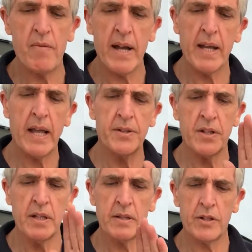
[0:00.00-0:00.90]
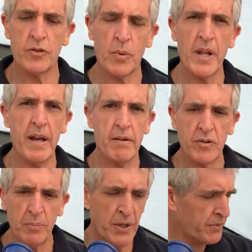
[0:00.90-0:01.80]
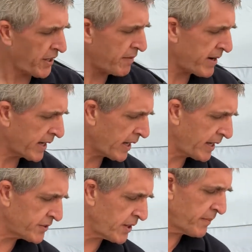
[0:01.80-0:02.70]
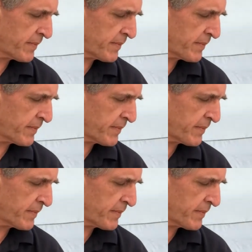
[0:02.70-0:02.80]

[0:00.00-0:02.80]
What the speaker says: regulator. This one here is a butane regulator.